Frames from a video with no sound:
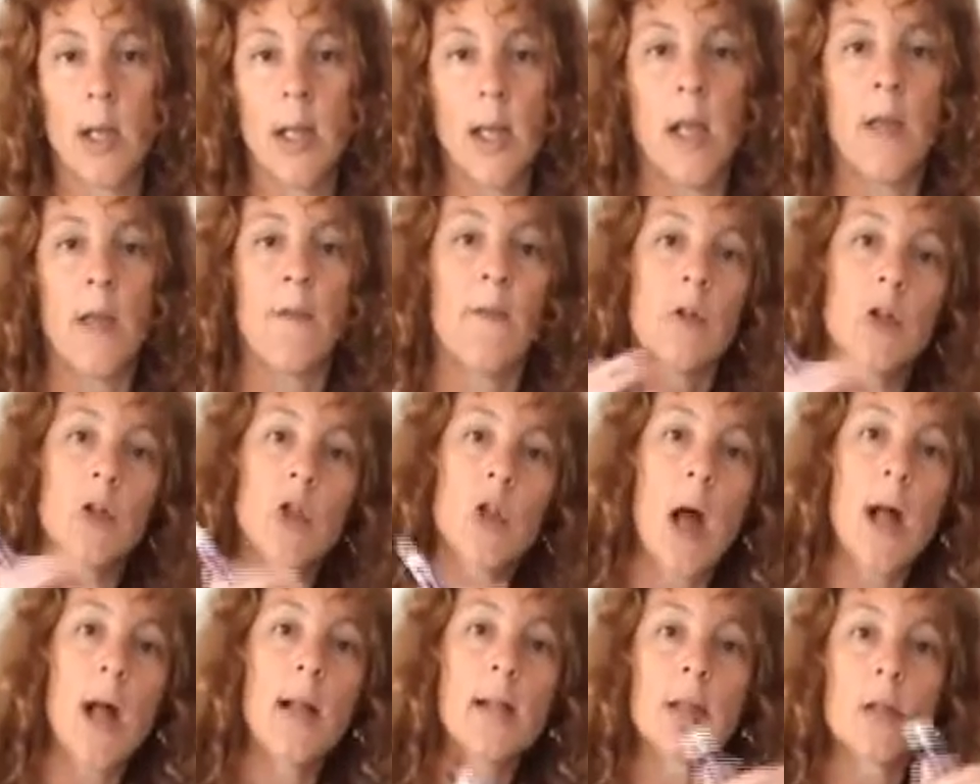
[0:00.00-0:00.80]
If a
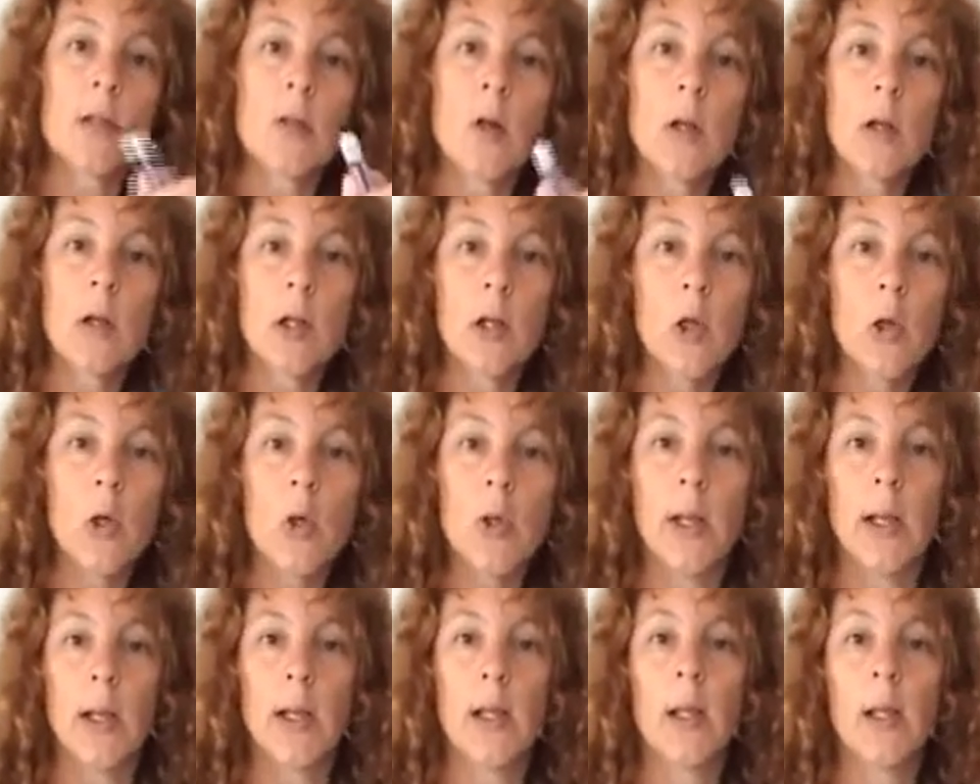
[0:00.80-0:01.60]
child is not
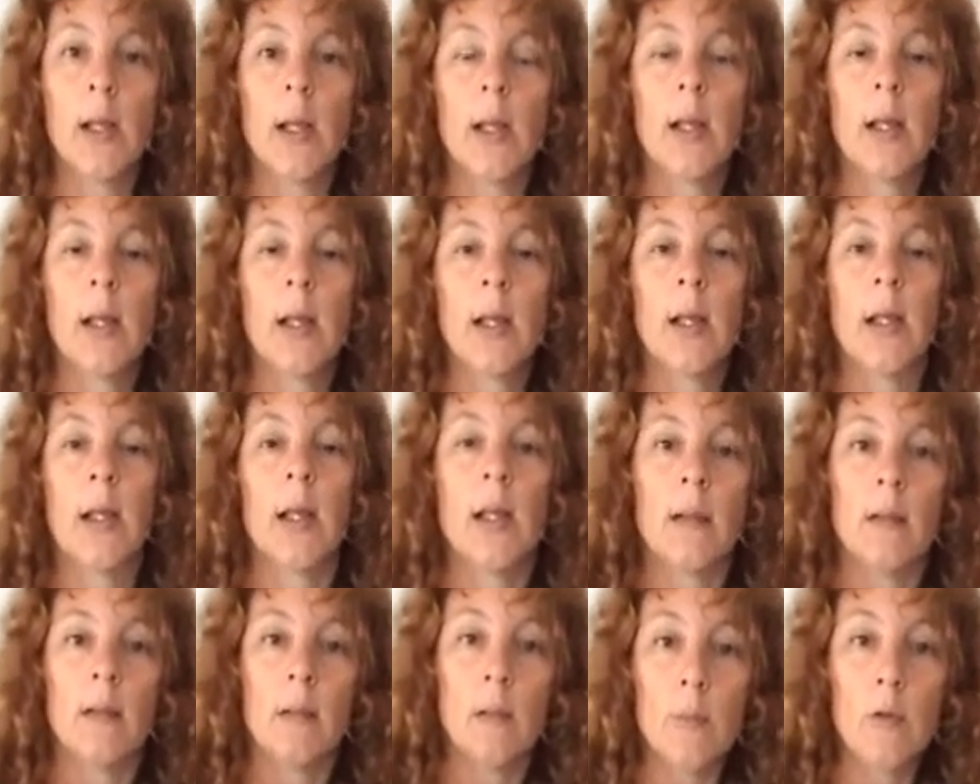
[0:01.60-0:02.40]
learning
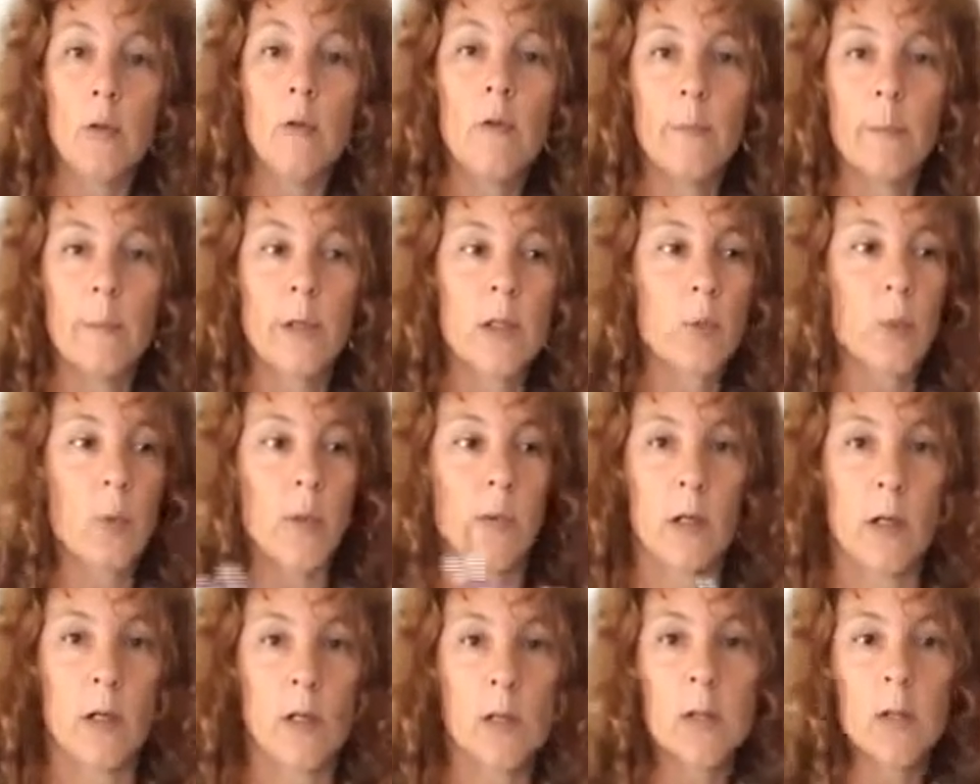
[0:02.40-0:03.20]
the movement
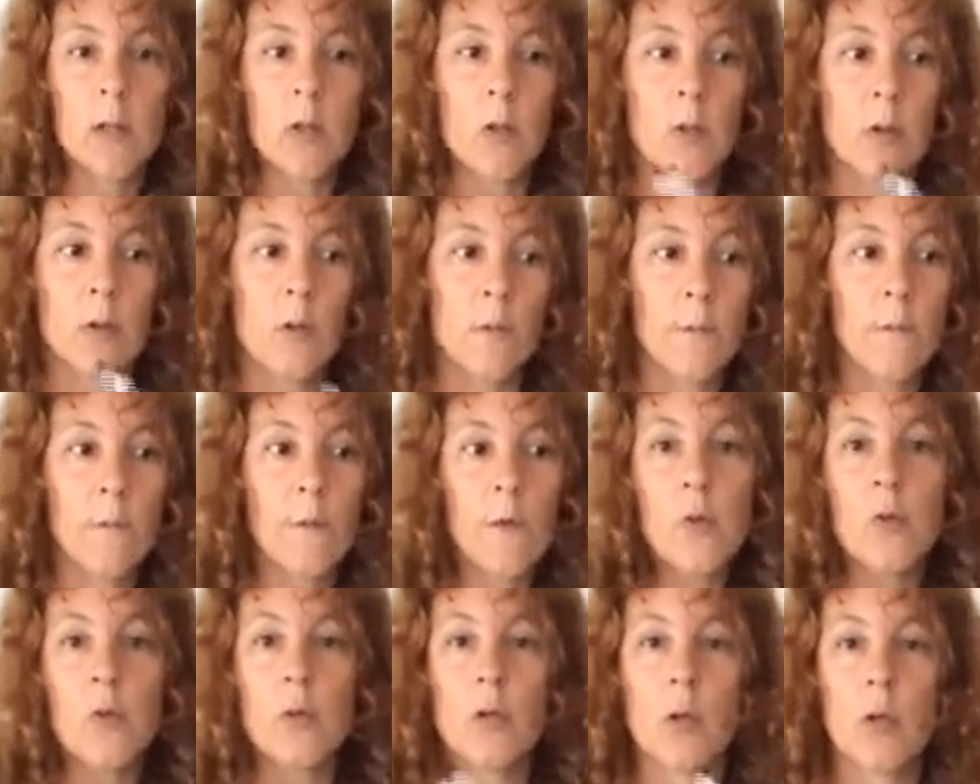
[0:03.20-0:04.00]
within a certain
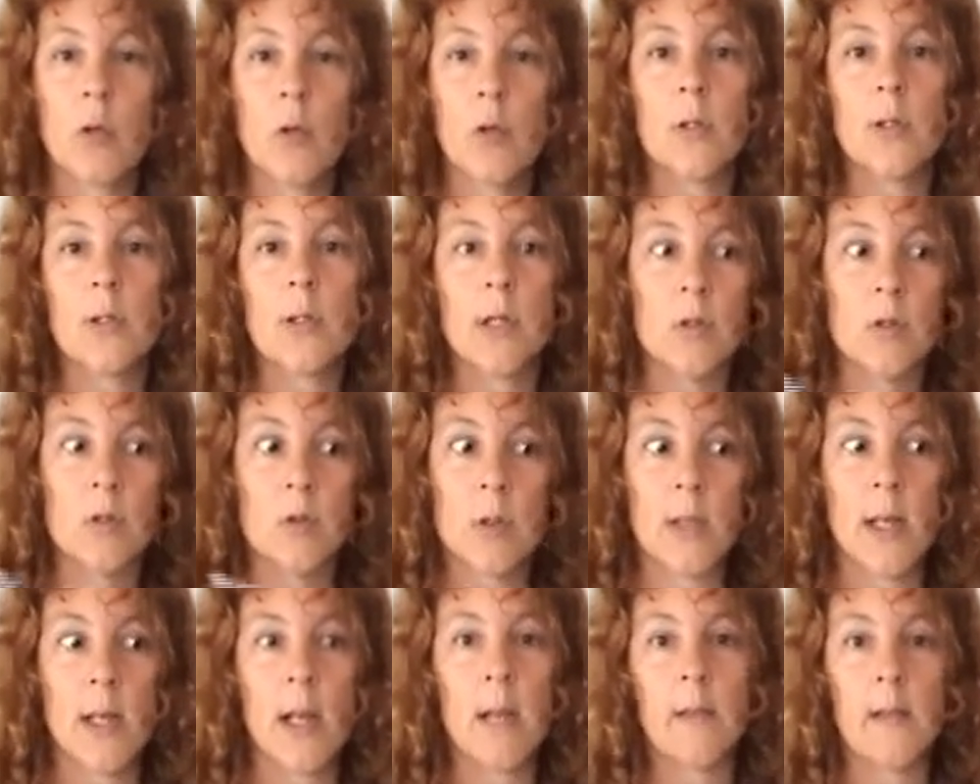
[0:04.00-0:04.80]
few turns and you're
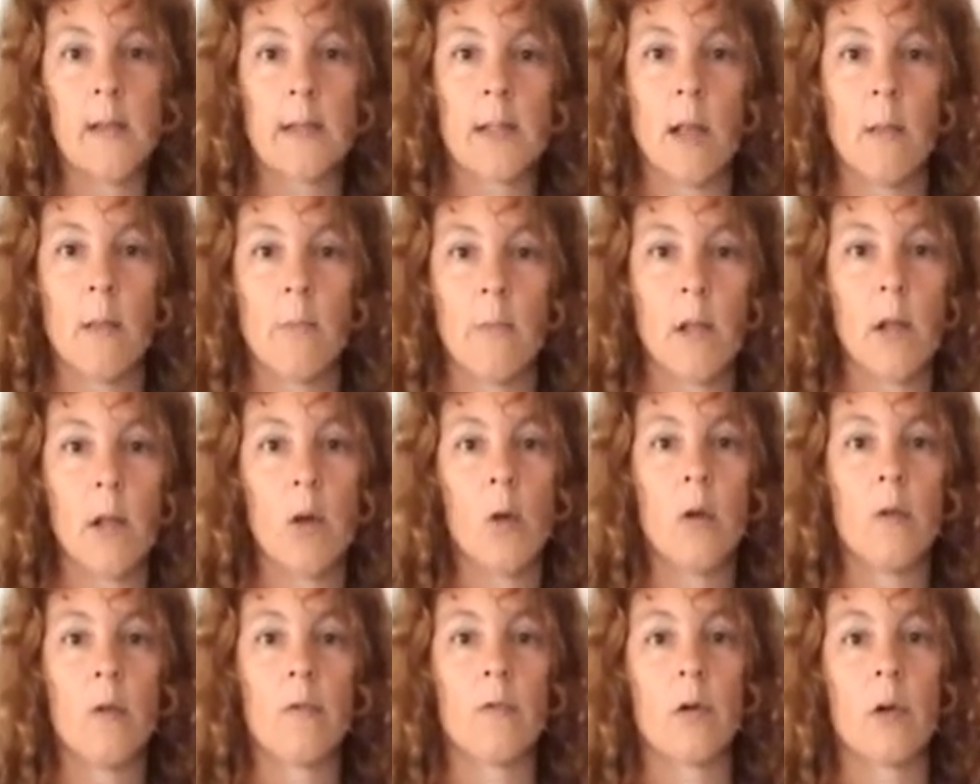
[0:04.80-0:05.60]
saying the same thing
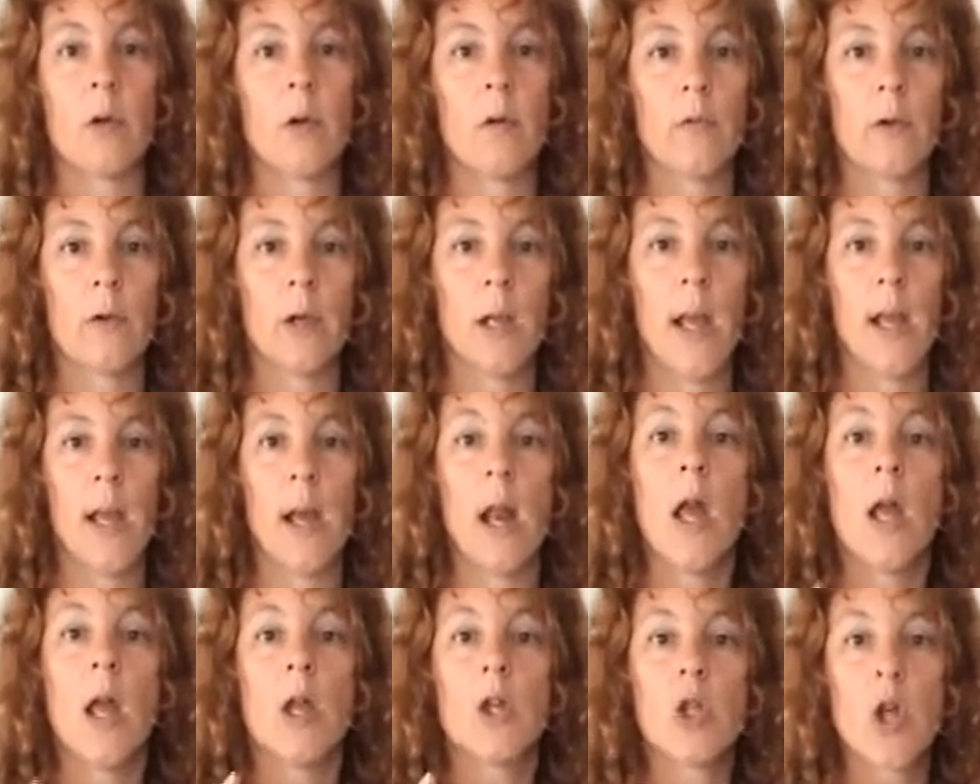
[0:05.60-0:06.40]
over and over again,
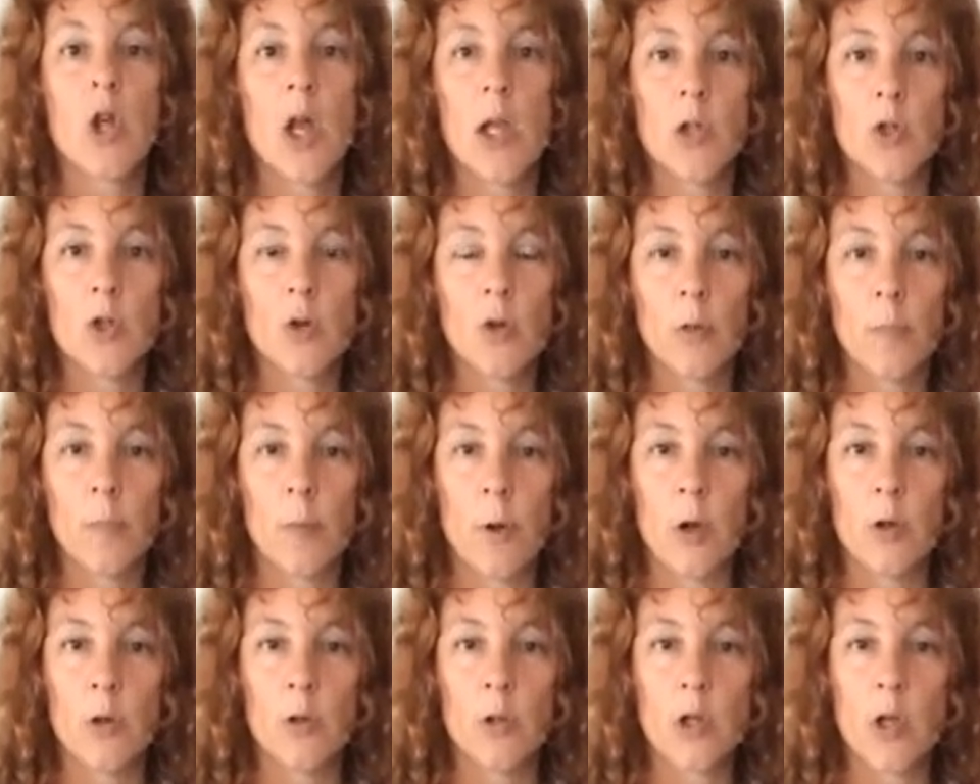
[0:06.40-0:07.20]
change your
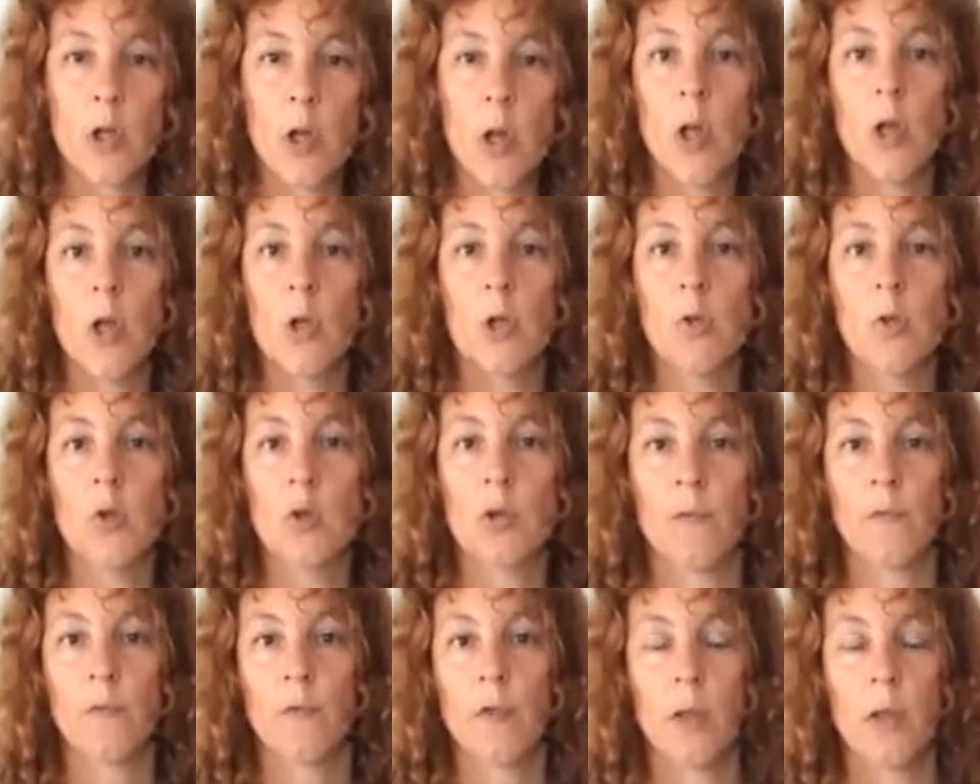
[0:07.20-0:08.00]
approach. Use,
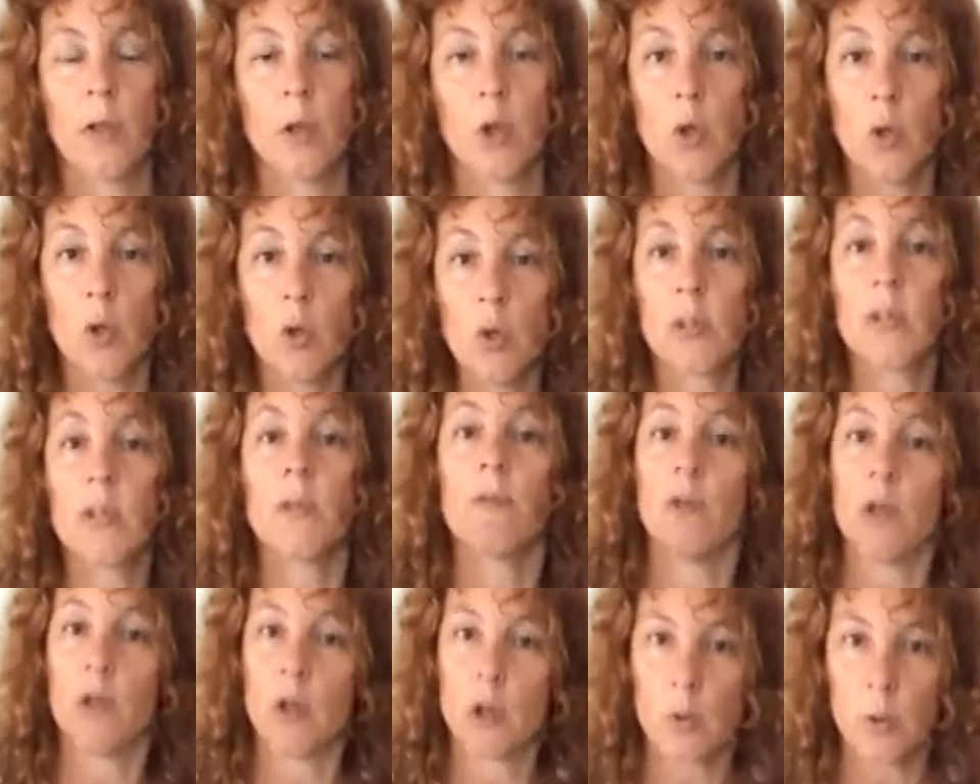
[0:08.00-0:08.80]
your use a
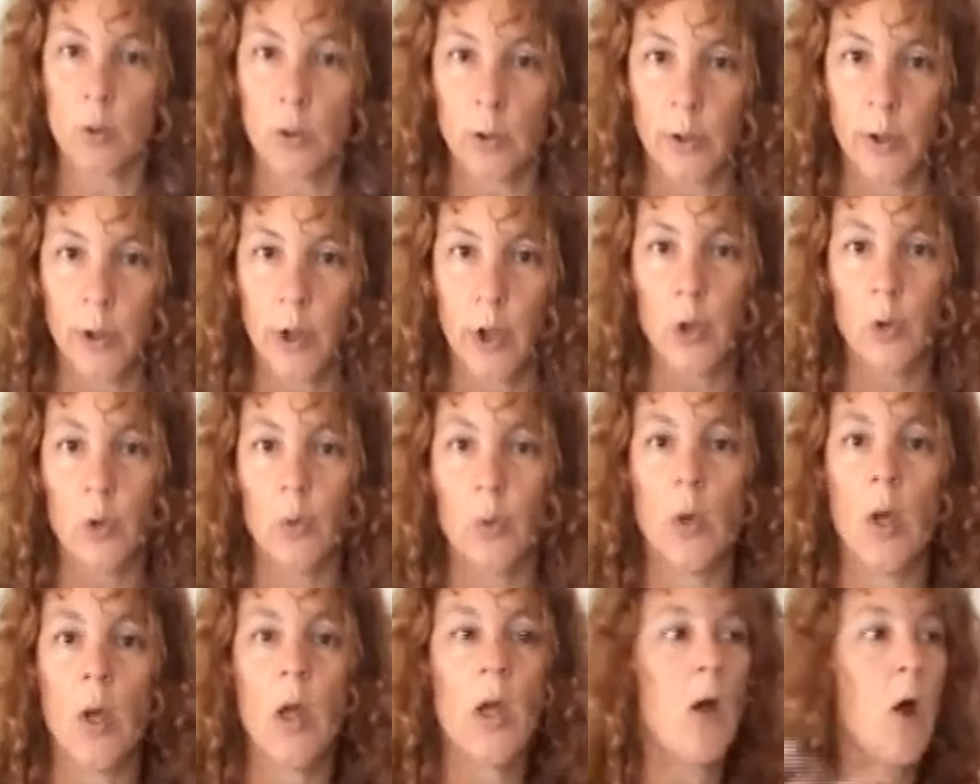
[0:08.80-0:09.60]
visual cue.